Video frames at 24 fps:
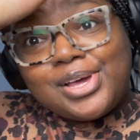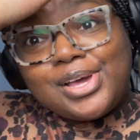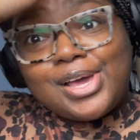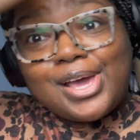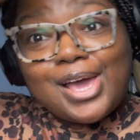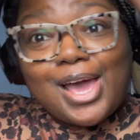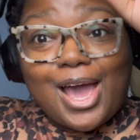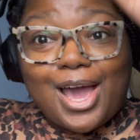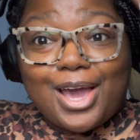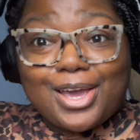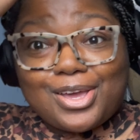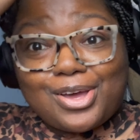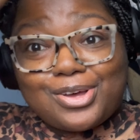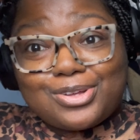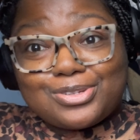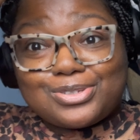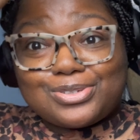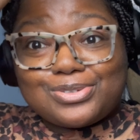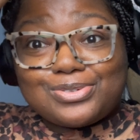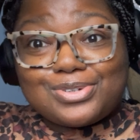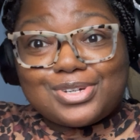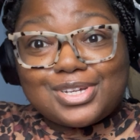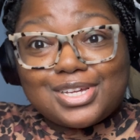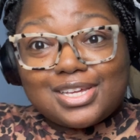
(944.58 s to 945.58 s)
How y'all
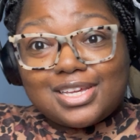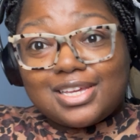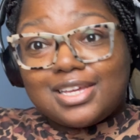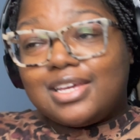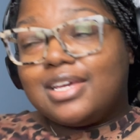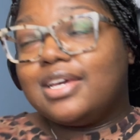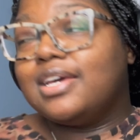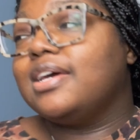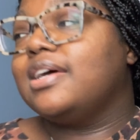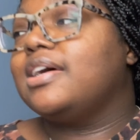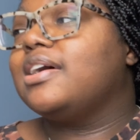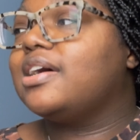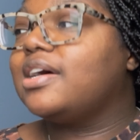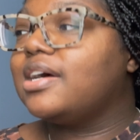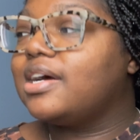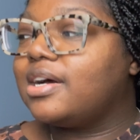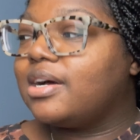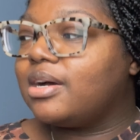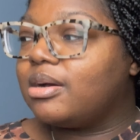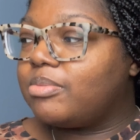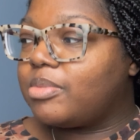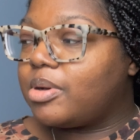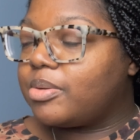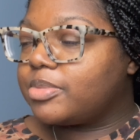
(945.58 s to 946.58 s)
doing?
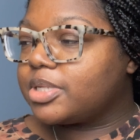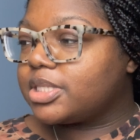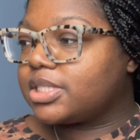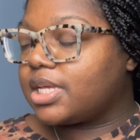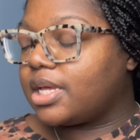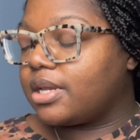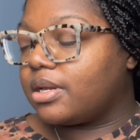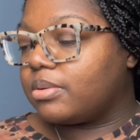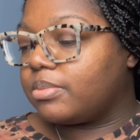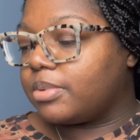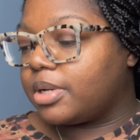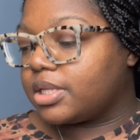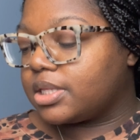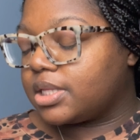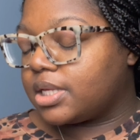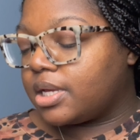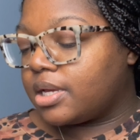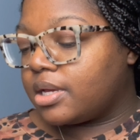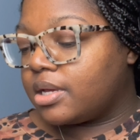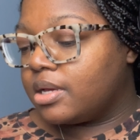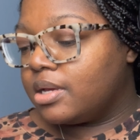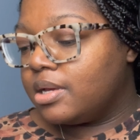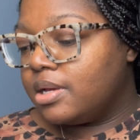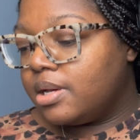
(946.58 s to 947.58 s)
I'm excited about
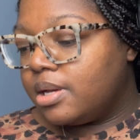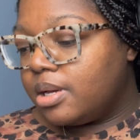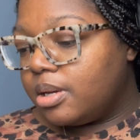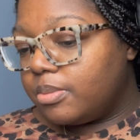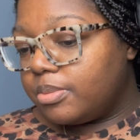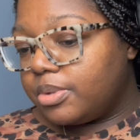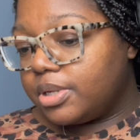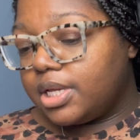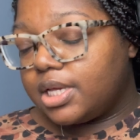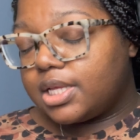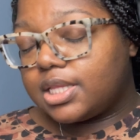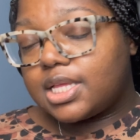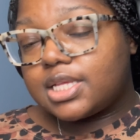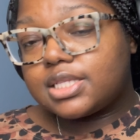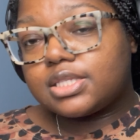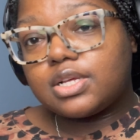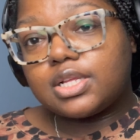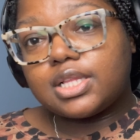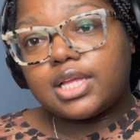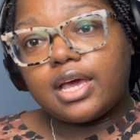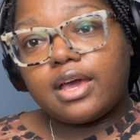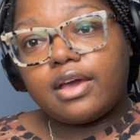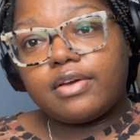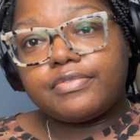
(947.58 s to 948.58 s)
that. But yeah, that's all
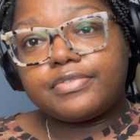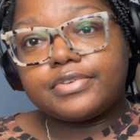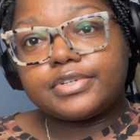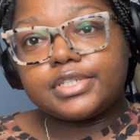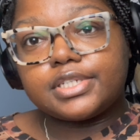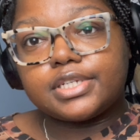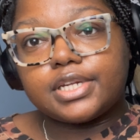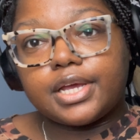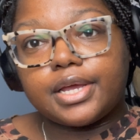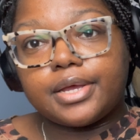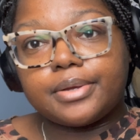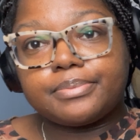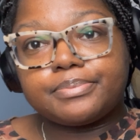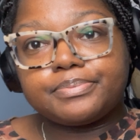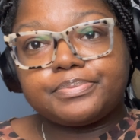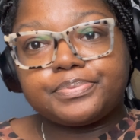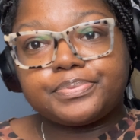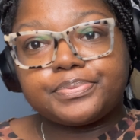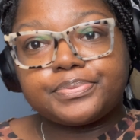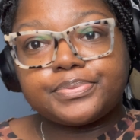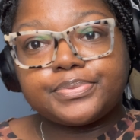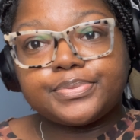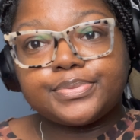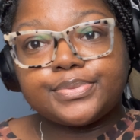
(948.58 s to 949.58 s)
I have for today.
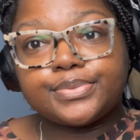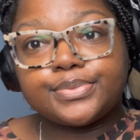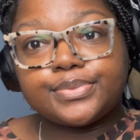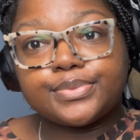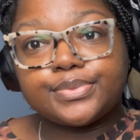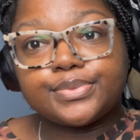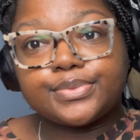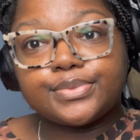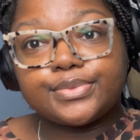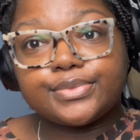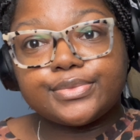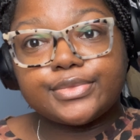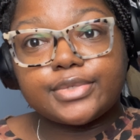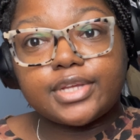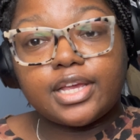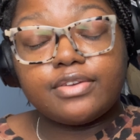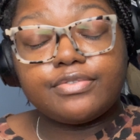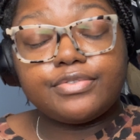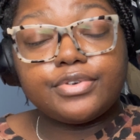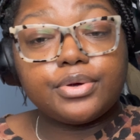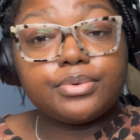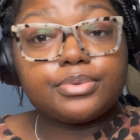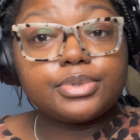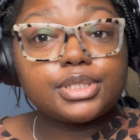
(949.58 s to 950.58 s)
If
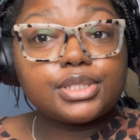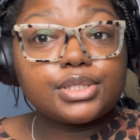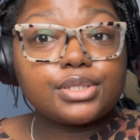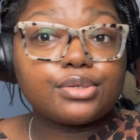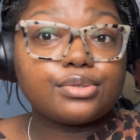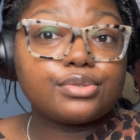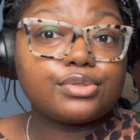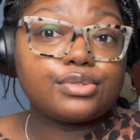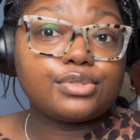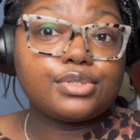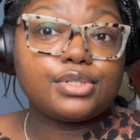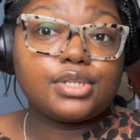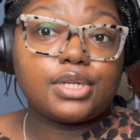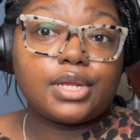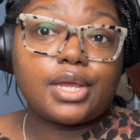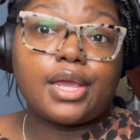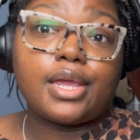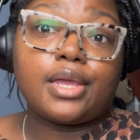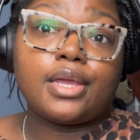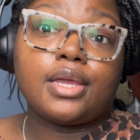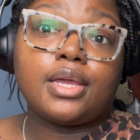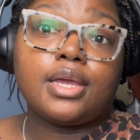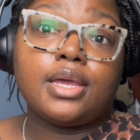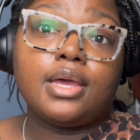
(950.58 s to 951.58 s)
no one's told you
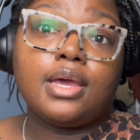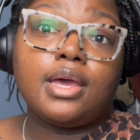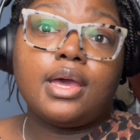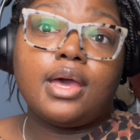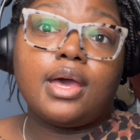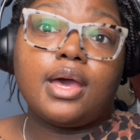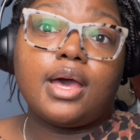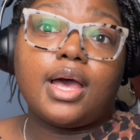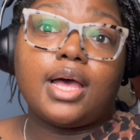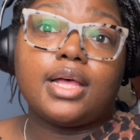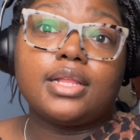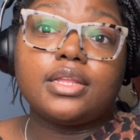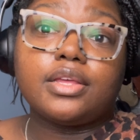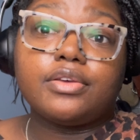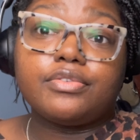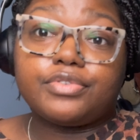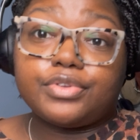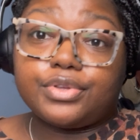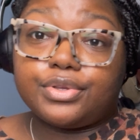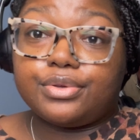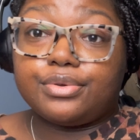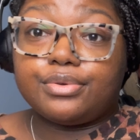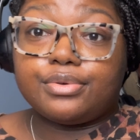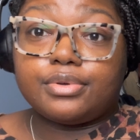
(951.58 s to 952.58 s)
today, I love
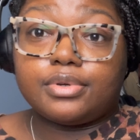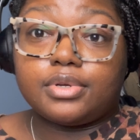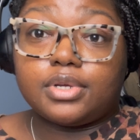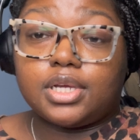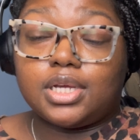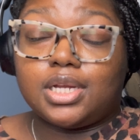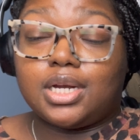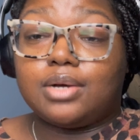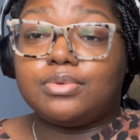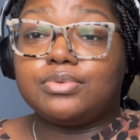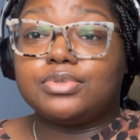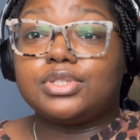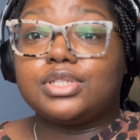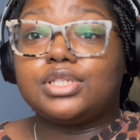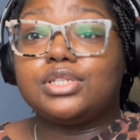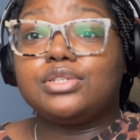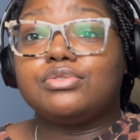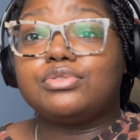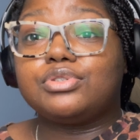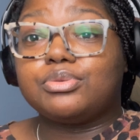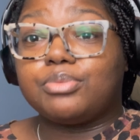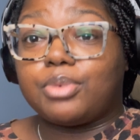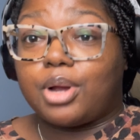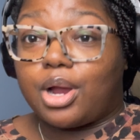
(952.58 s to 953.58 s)
you, and I will see you
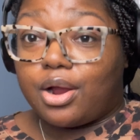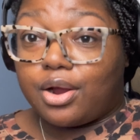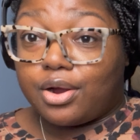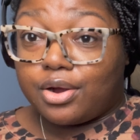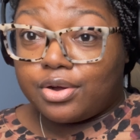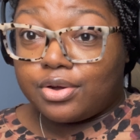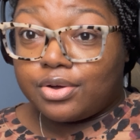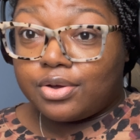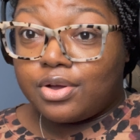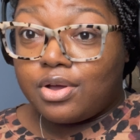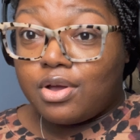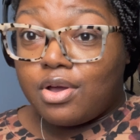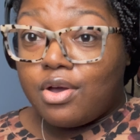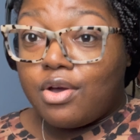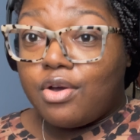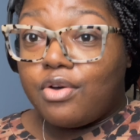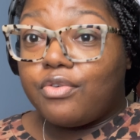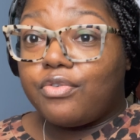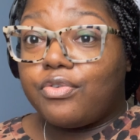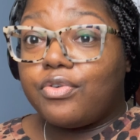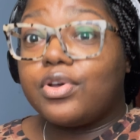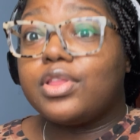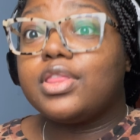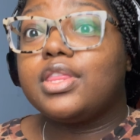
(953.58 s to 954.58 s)
tomorrow
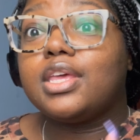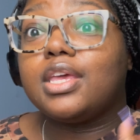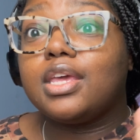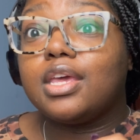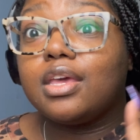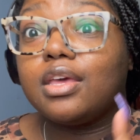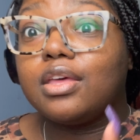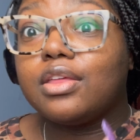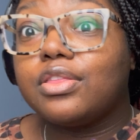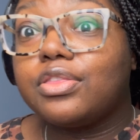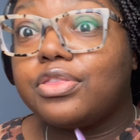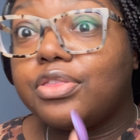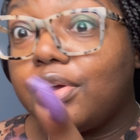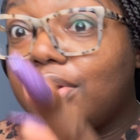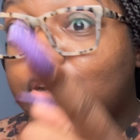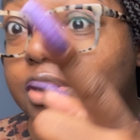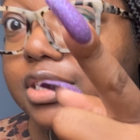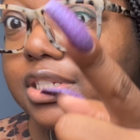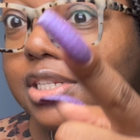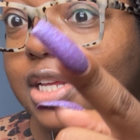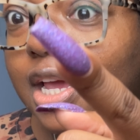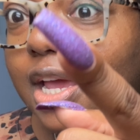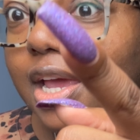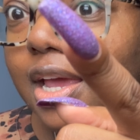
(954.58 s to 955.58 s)
for the
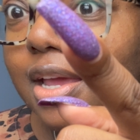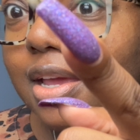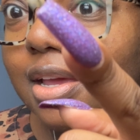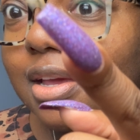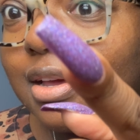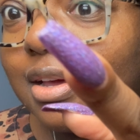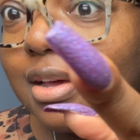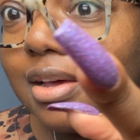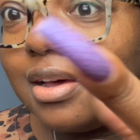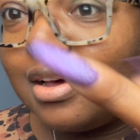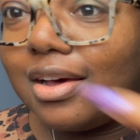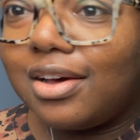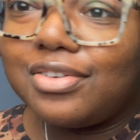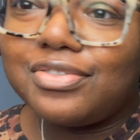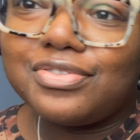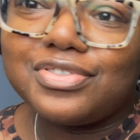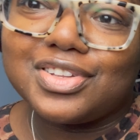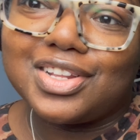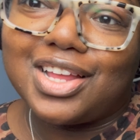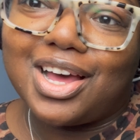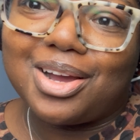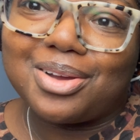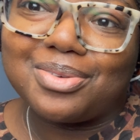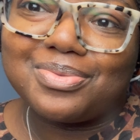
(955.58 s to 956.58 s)
3rd day of
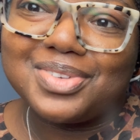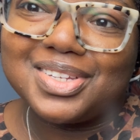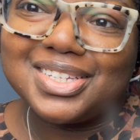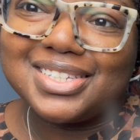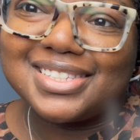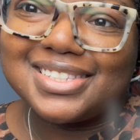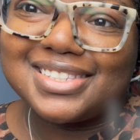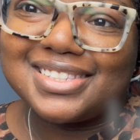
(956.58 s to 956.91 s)
Vlogmas.